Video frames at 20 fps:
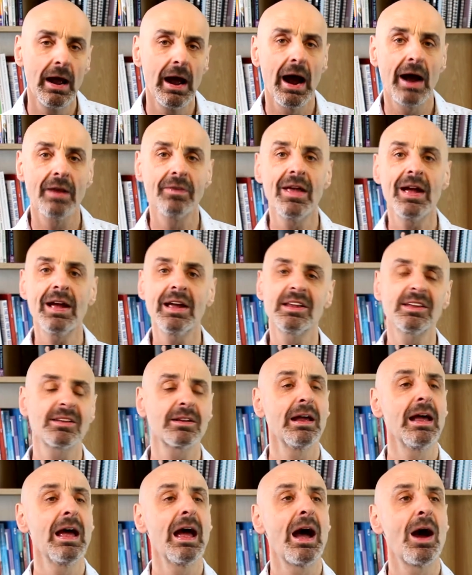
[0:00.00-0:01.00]
And that is,
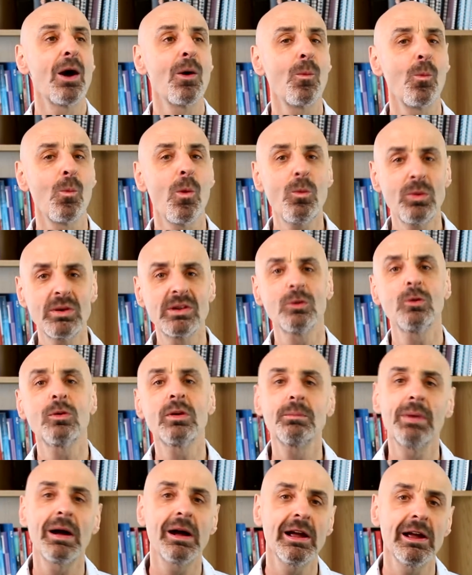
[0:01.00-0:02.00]
what we're talking
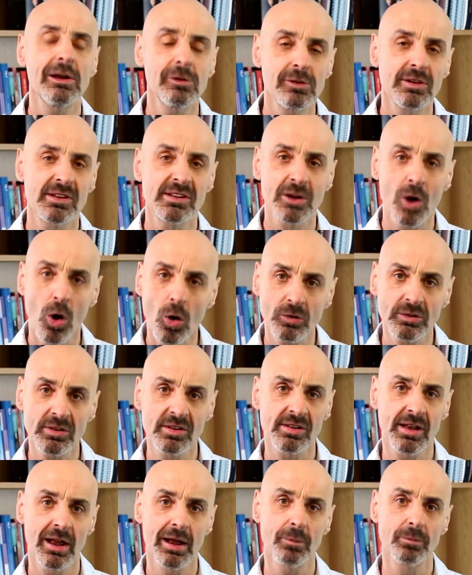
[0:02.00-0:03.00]
about here is
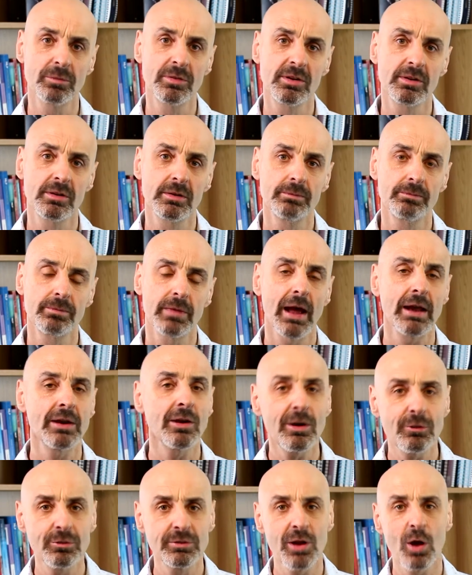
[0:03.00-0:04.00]
concepts. And I
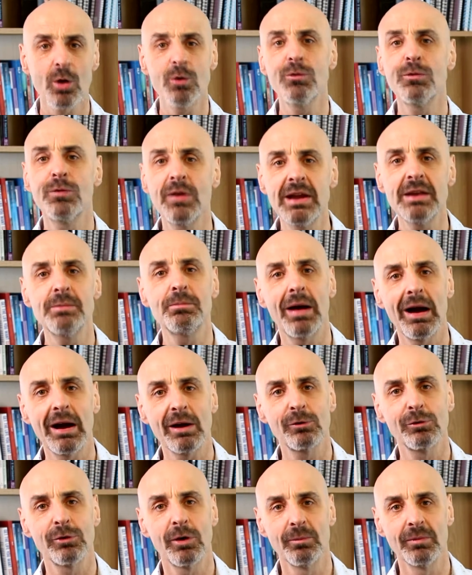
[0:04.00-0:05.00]
have no feedback
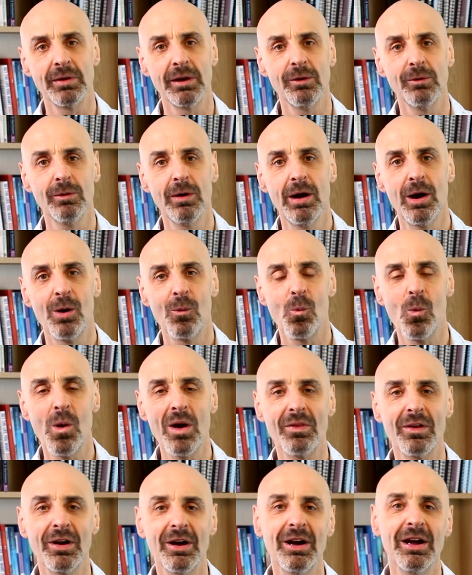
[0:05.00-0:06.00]
from you
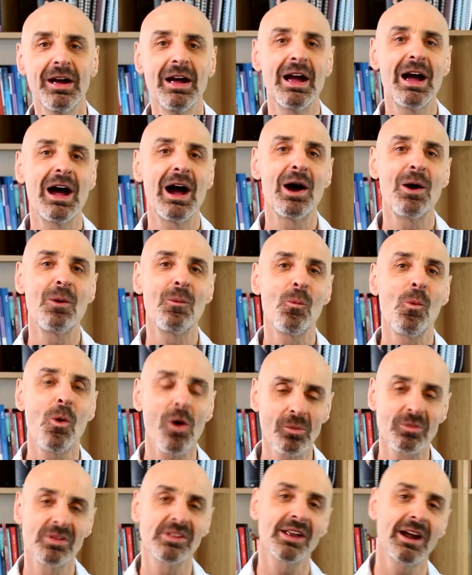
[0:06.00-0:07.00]
whether what
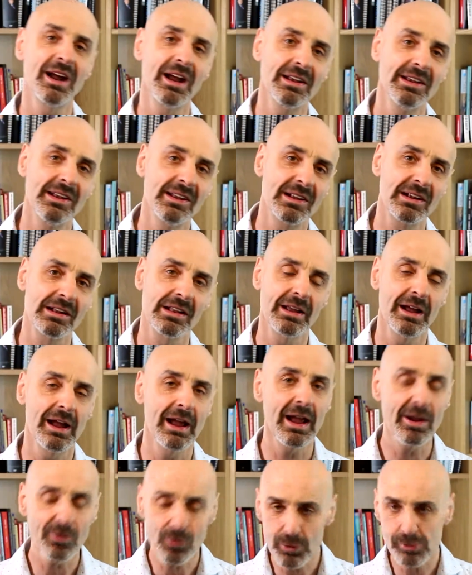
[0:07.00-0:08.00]
I'm saying is clear.
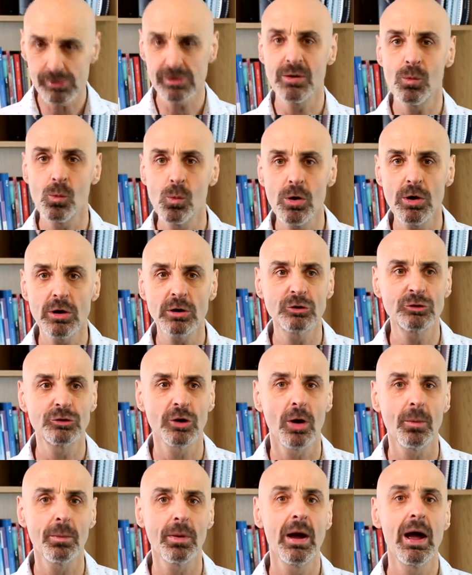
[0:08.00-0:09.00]
If we were in a
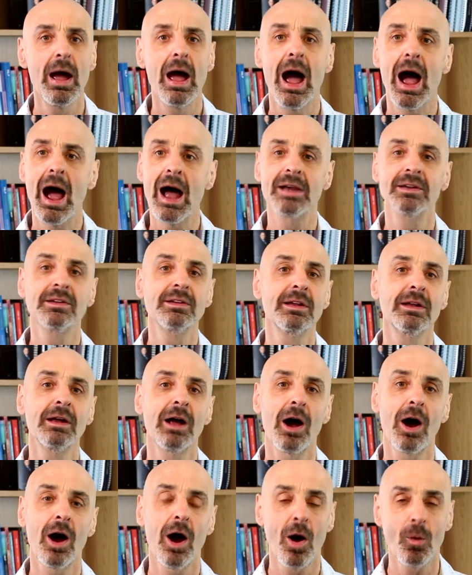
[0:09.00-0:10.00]
workshop and
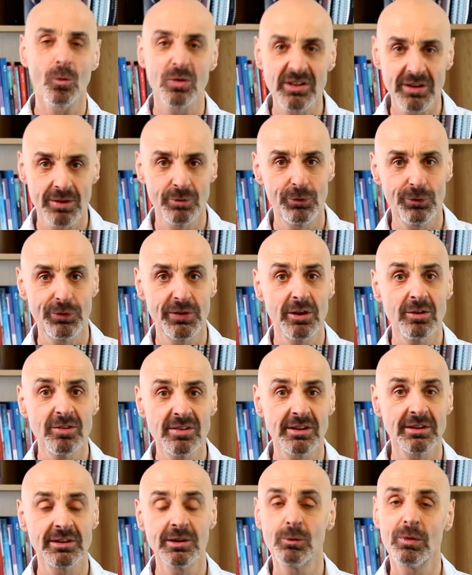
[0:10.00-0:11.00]
I was
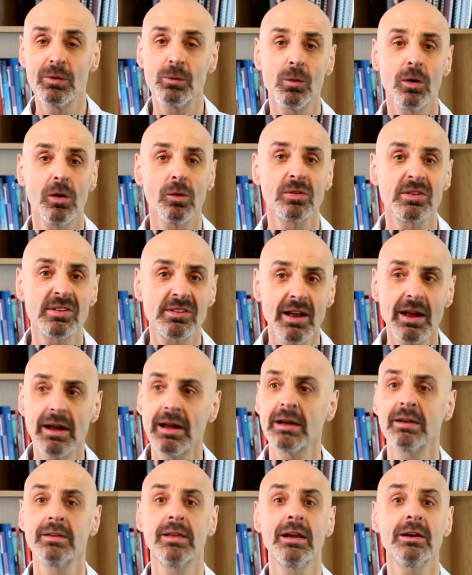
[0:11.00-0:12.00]
confusing you with what I was
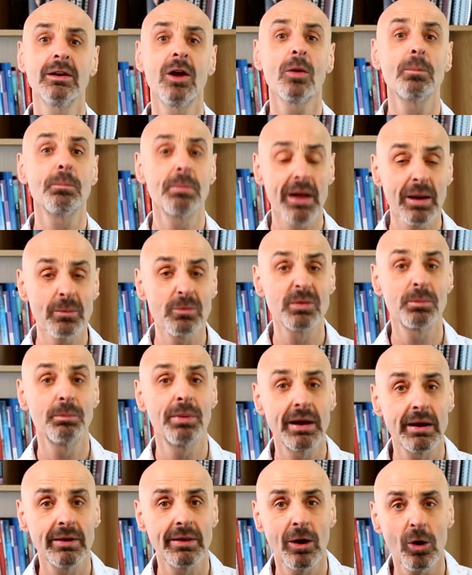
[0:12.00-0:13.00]
saying, then I'd be able to
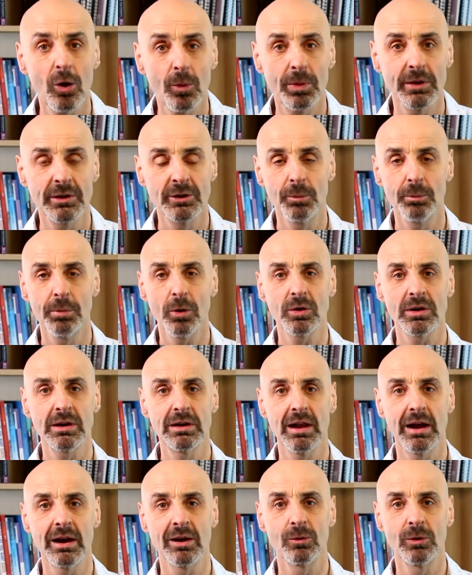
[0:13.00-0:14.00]
pick that up in your body
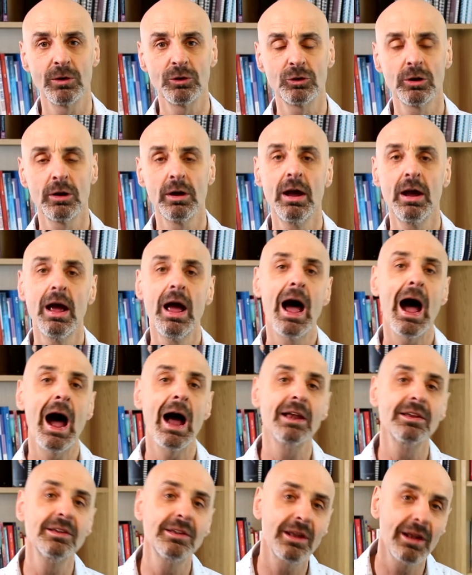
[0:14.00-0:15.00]
language.
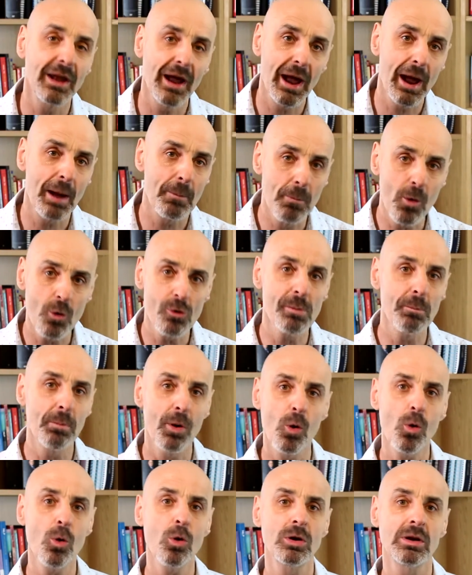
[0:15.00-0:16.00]
And more
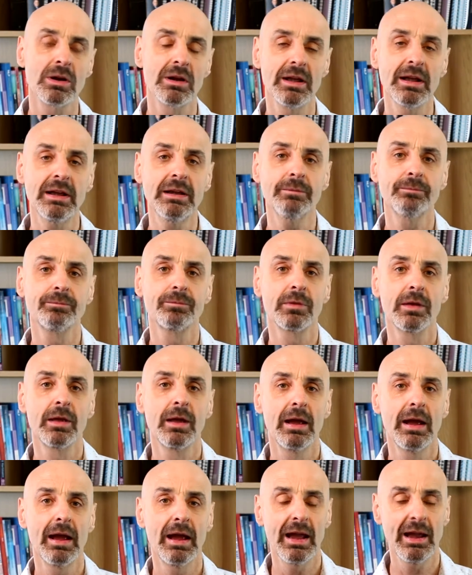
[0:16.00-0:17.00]
importantly,
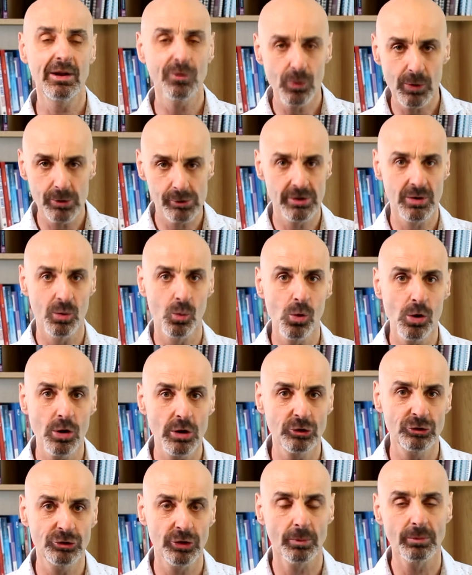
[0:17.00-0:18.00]
if we were in a
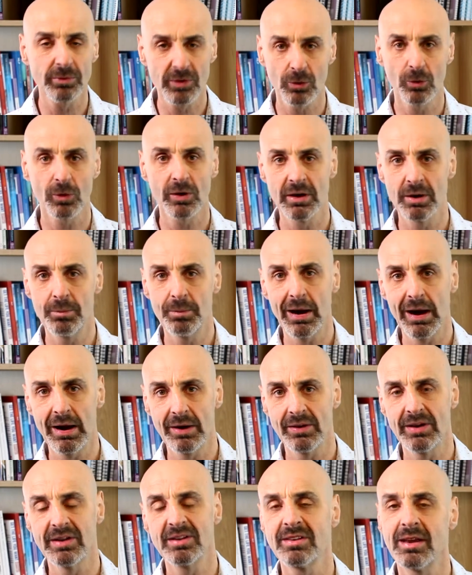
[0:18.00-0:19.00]
workshop talking about
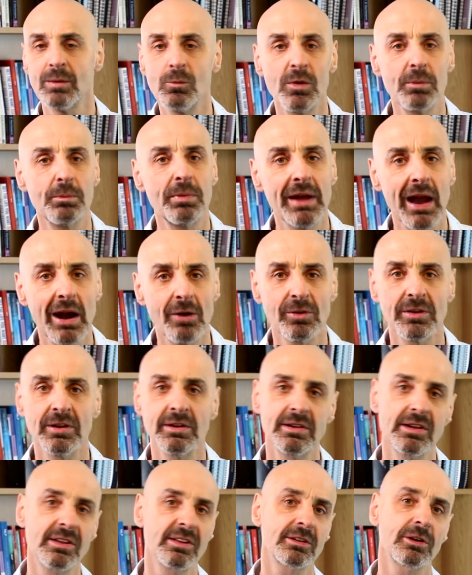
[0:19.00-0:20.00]
this, then we'd be having a
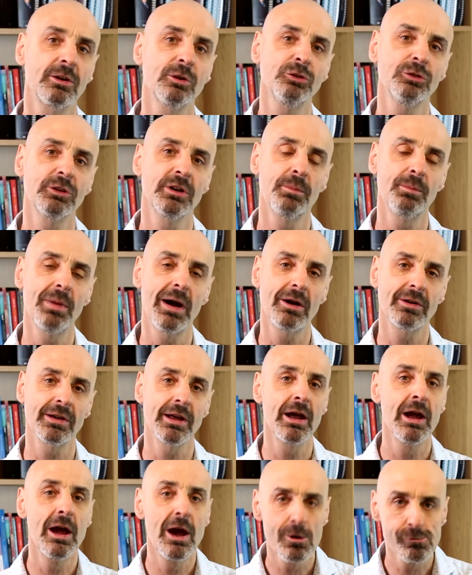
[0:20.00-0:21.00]
discussion about it
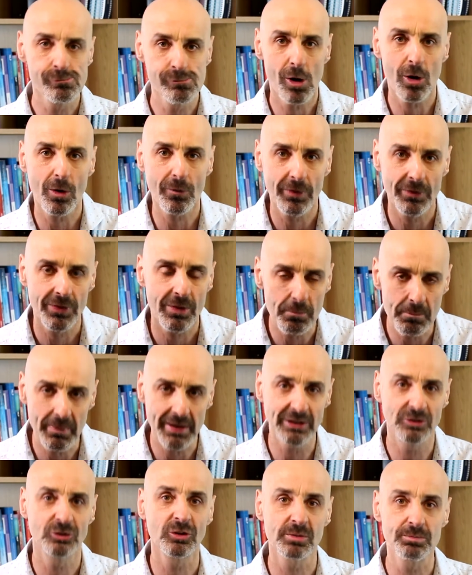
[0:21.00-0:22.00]
rather than me
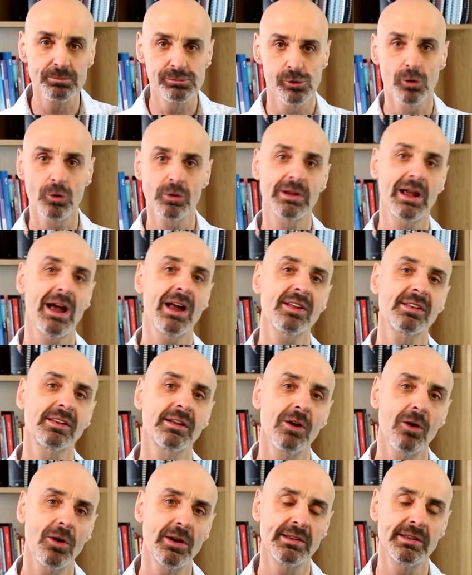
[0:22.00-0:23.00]
just broadcasting
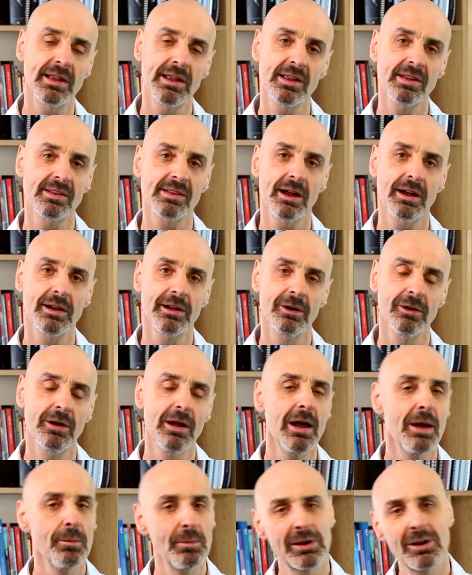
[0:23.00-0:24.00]
ideas at you.
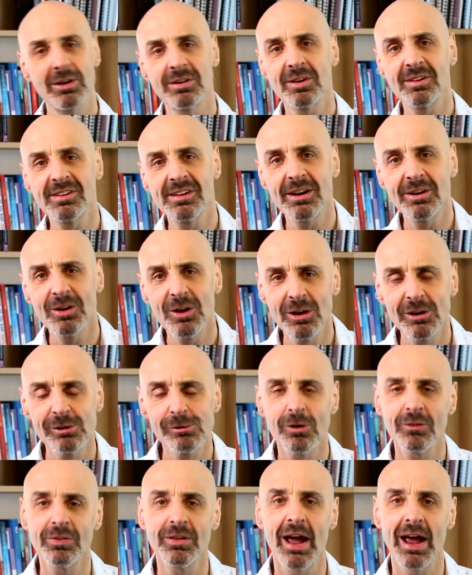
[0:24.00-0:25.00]
Because I said earlier
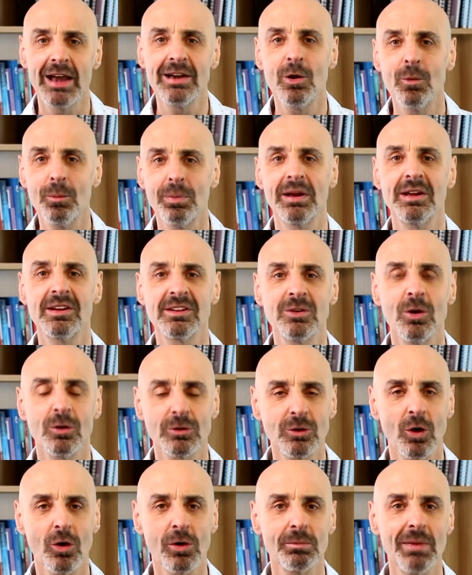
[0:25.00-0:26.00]
on that NLP is not
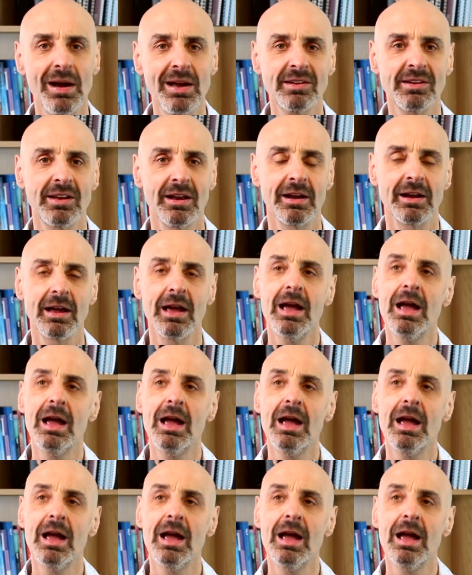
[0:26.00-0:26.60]
dogmatic,